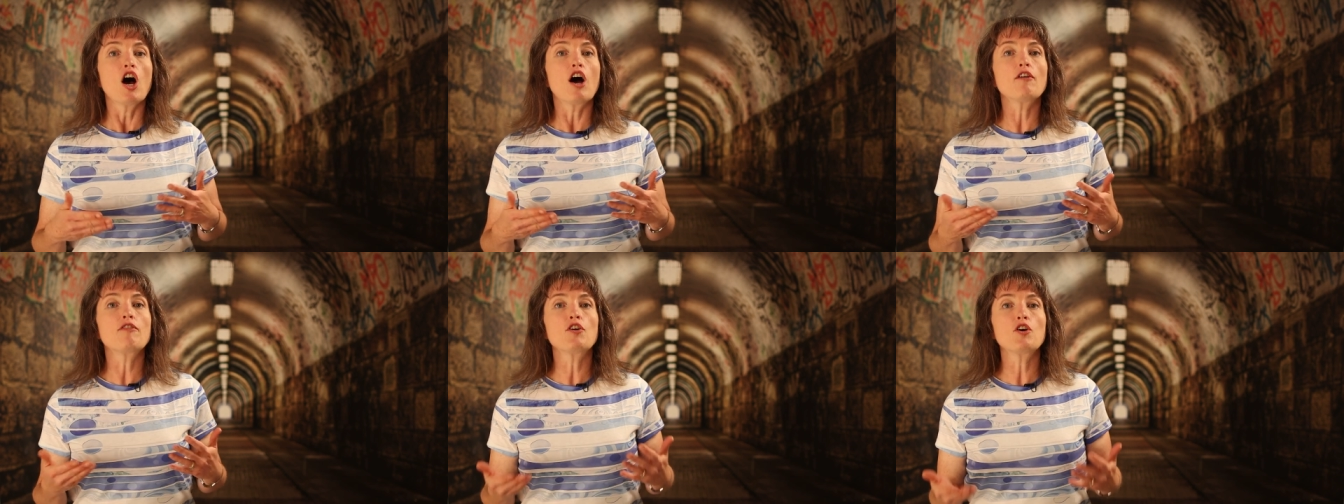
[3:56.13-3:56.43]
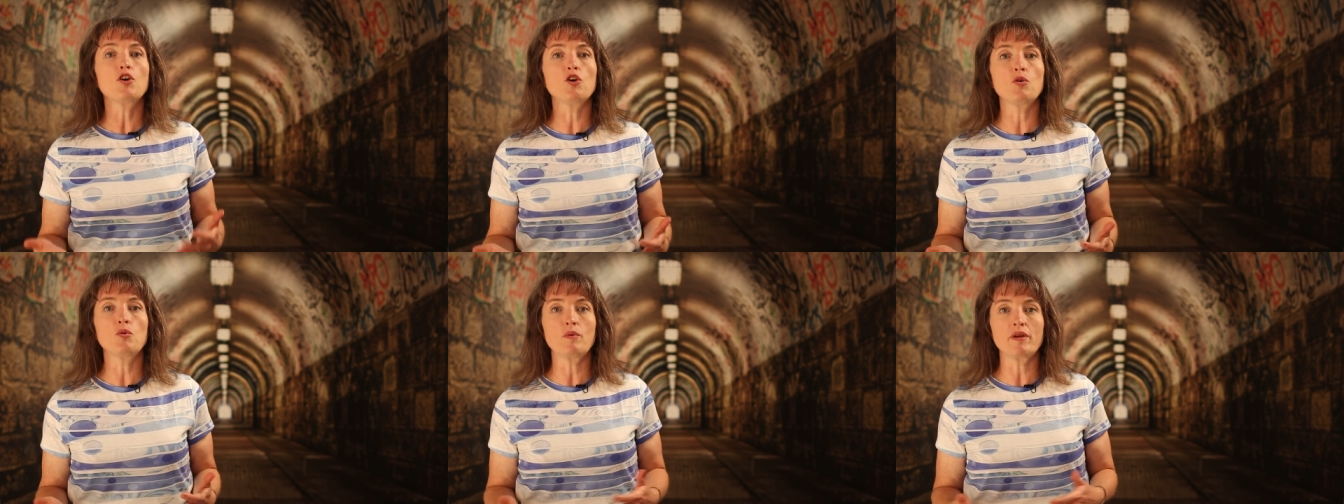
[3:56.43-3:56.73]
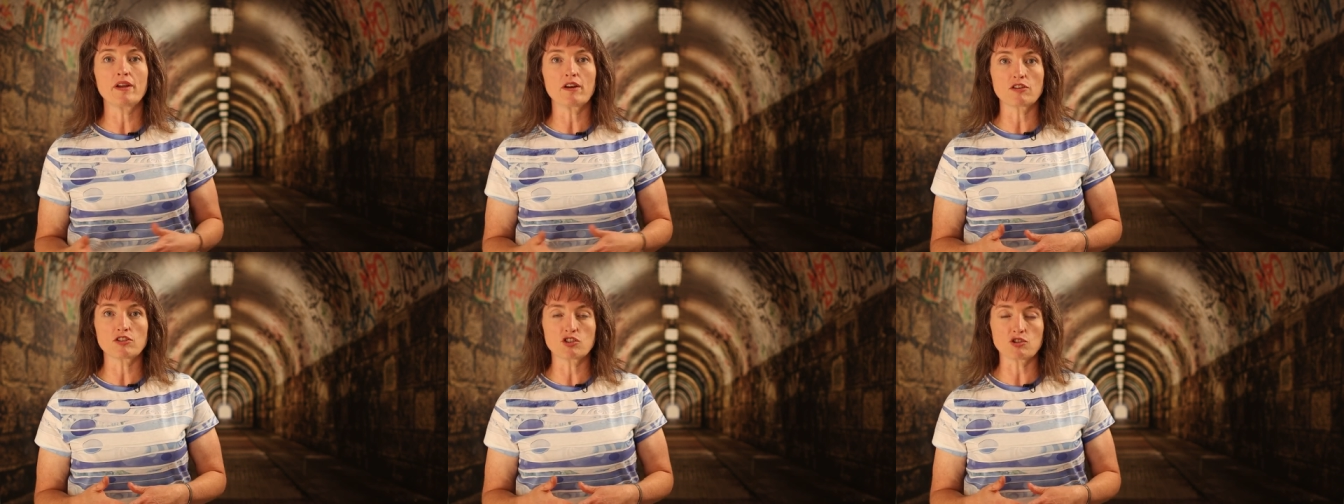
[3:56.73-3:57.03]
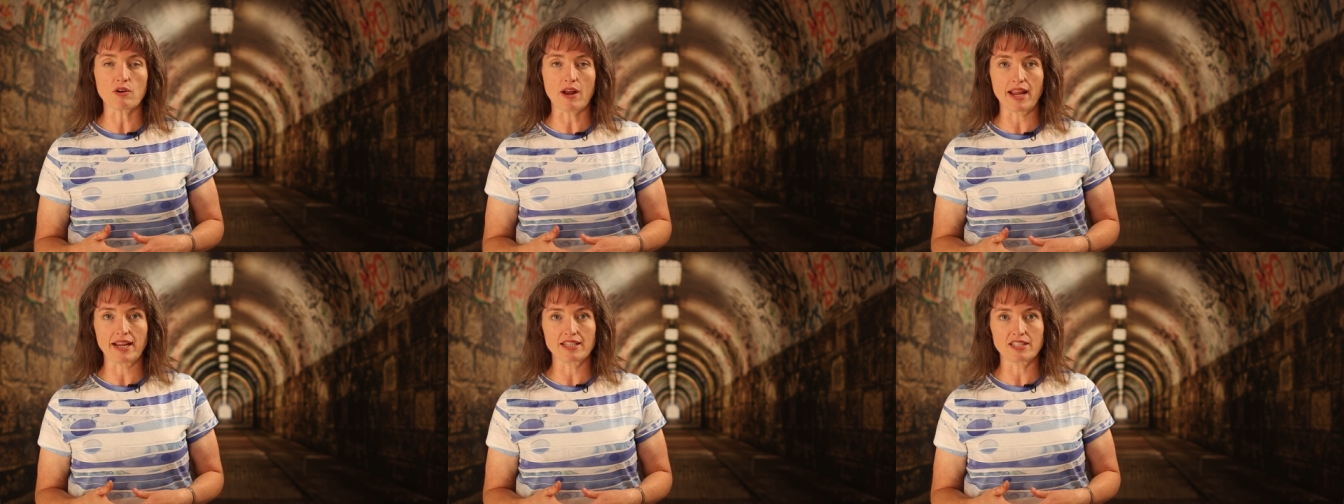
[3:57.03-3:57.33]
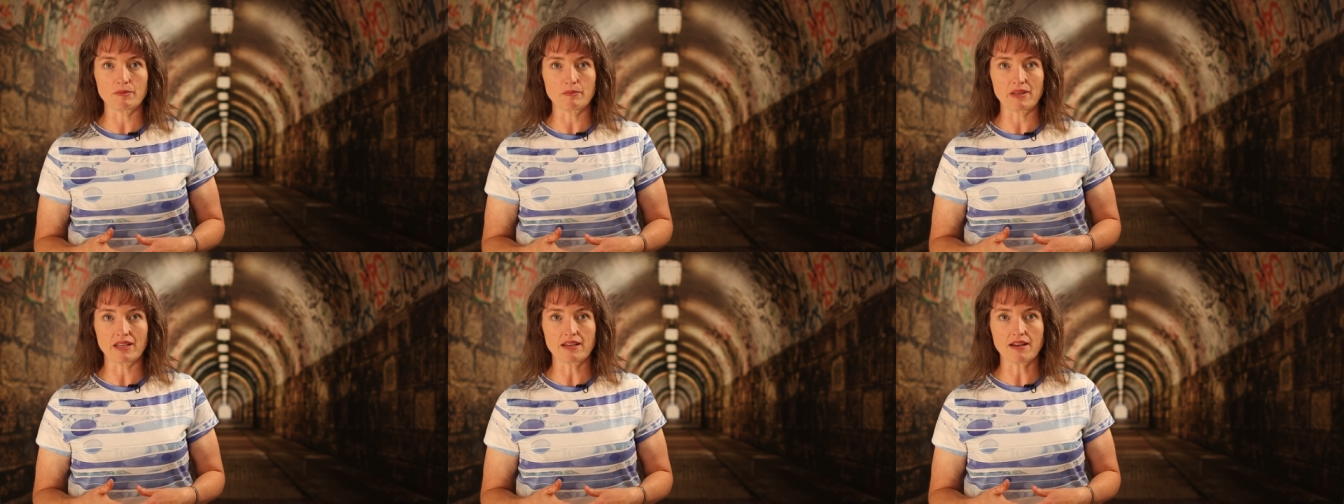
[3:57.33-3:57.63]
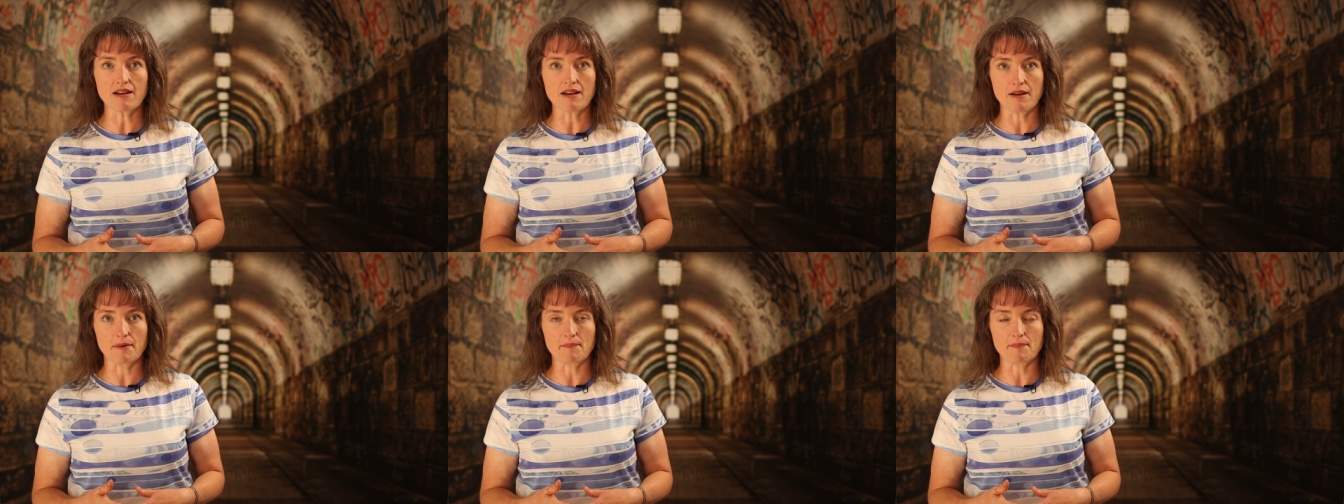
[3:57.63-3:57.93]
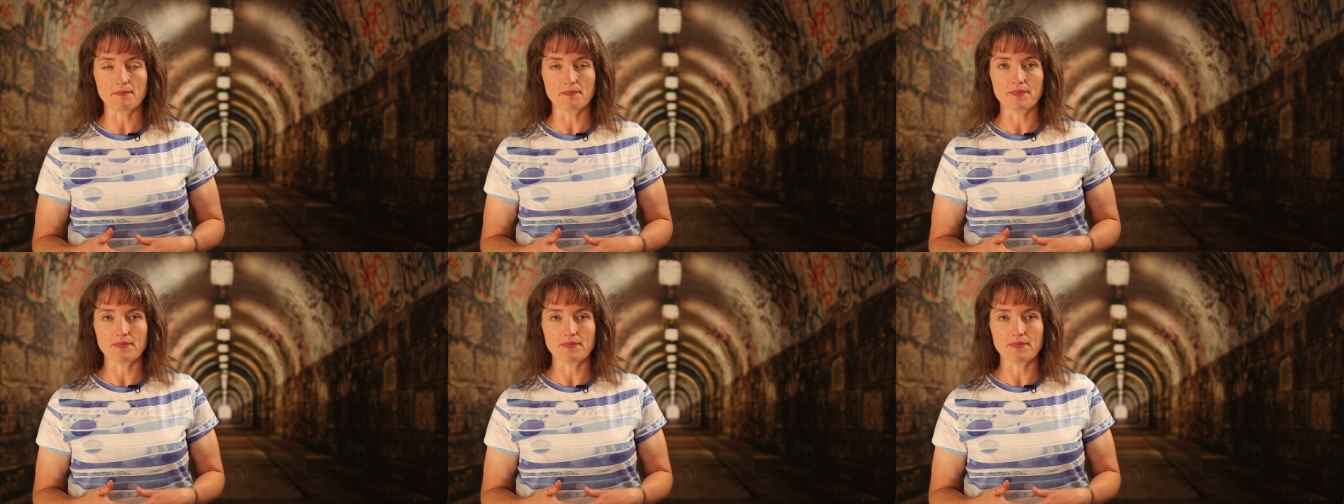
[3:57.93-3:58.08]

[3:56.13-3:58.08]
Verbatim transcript: of who we are trying to become.